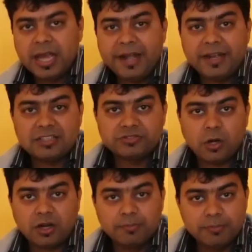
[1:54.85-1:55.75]
and it has
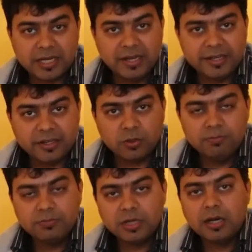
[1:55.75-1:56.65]
got a metallic
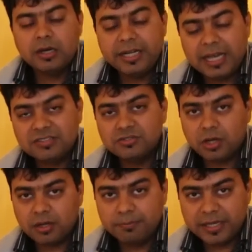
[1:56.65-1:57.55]

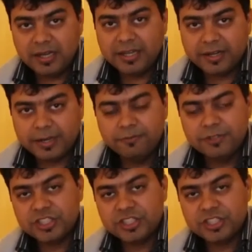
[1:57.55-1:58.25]
rim.